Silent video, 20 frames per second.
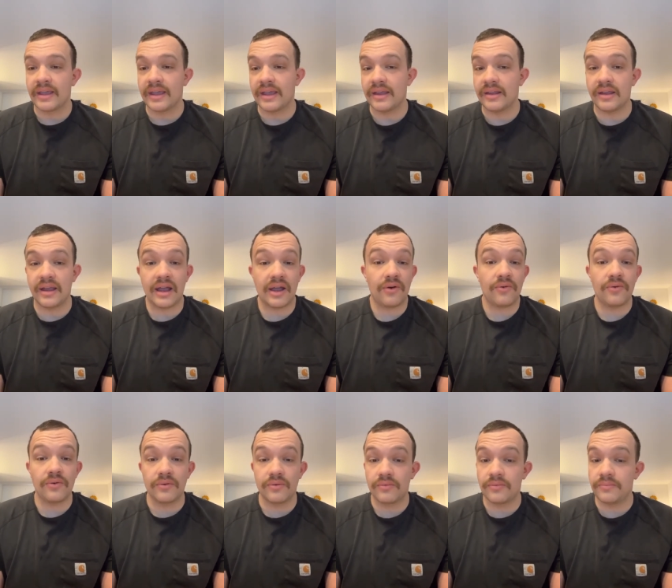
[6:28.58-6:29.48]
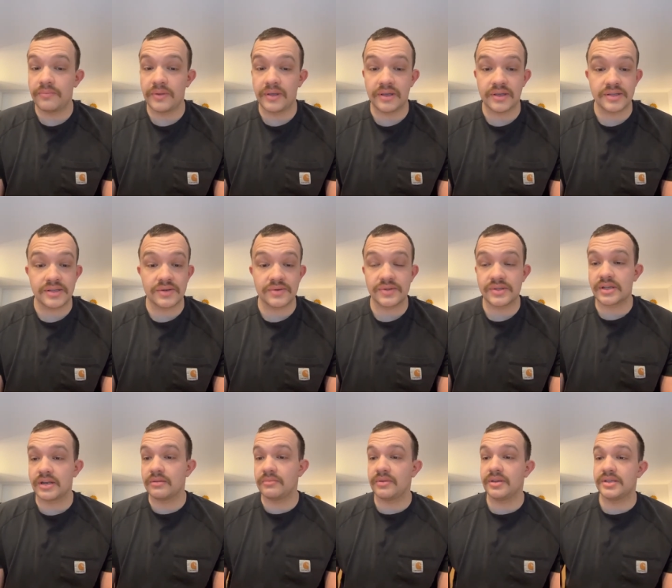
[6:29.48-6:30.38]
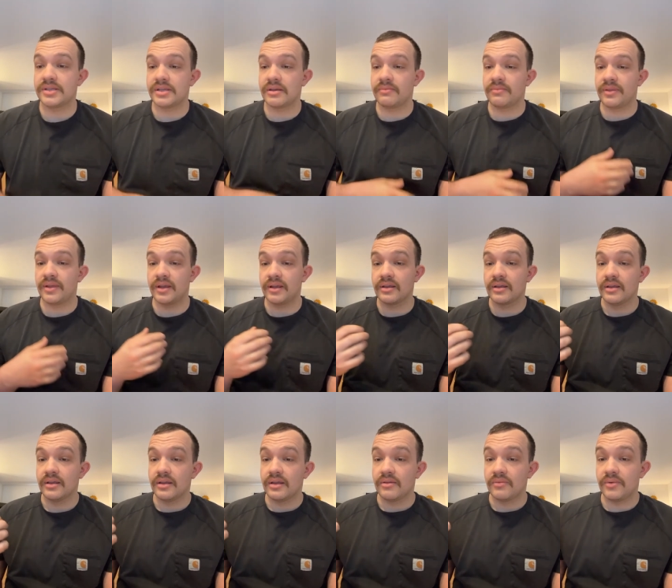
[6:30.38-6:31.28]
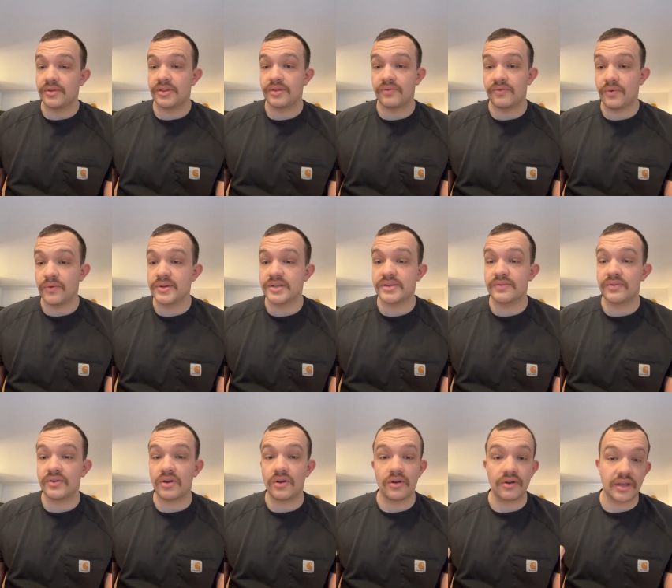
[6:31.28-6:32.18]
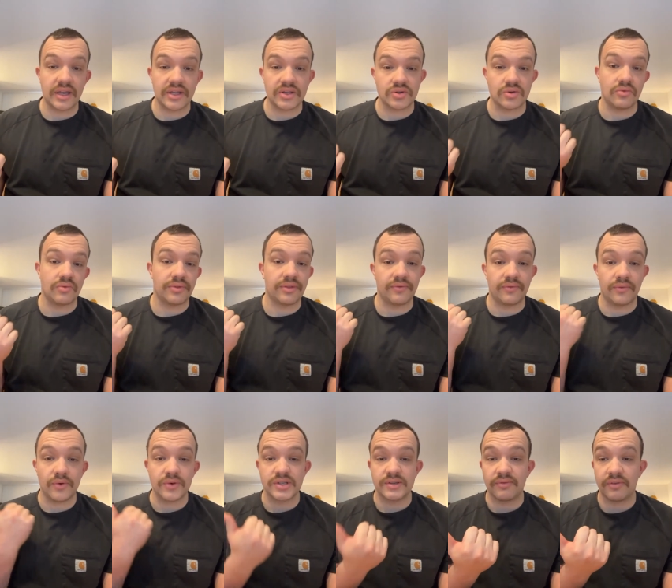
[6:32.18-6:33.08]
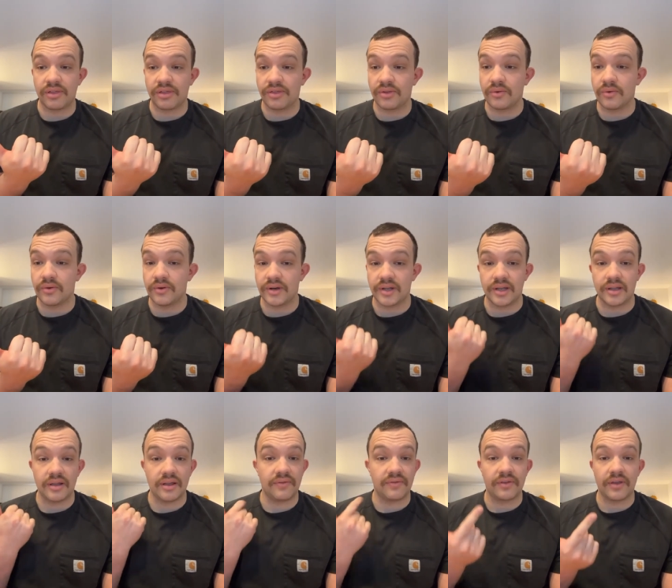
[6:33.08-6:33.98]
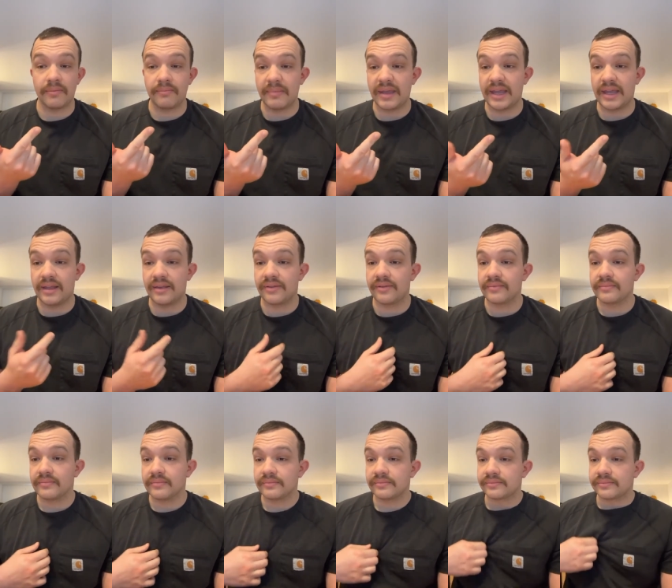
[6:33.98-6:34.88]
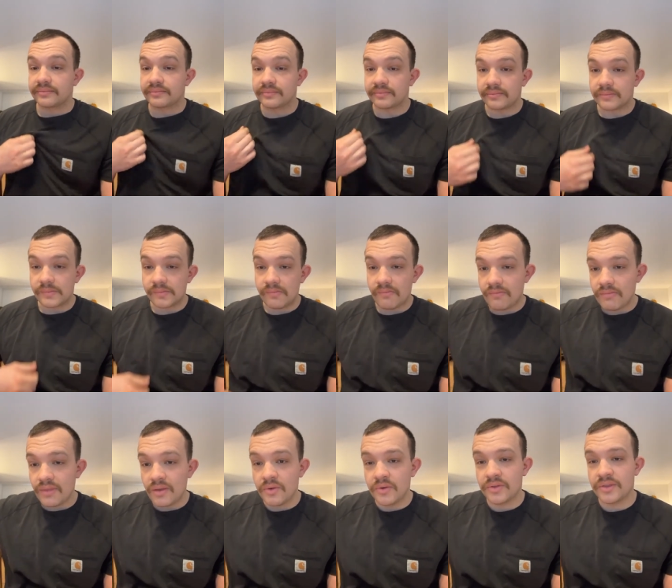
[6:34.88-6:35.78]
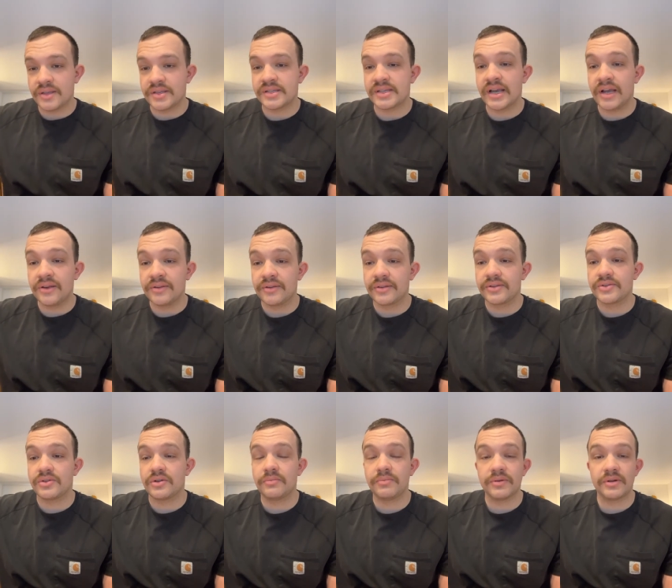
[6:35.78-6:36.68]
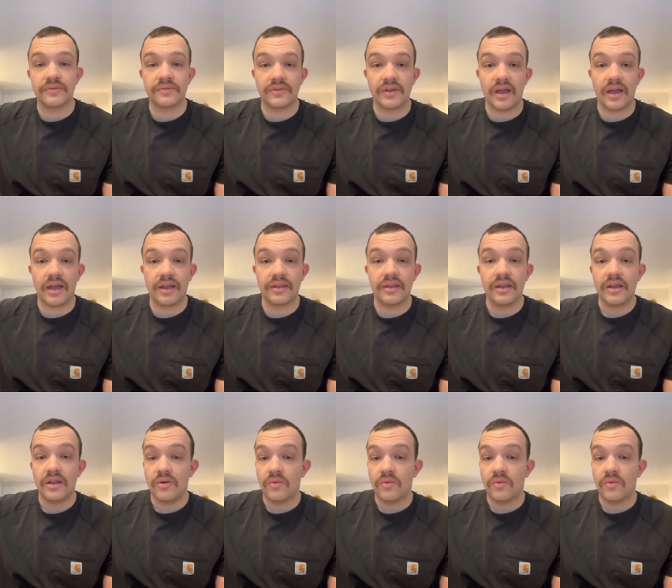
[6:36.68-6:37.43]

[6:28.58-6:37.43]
And how? Because there's going to be something with the voice of an archangel, with the voice of authority, of command, with the sound of the trumpet of God,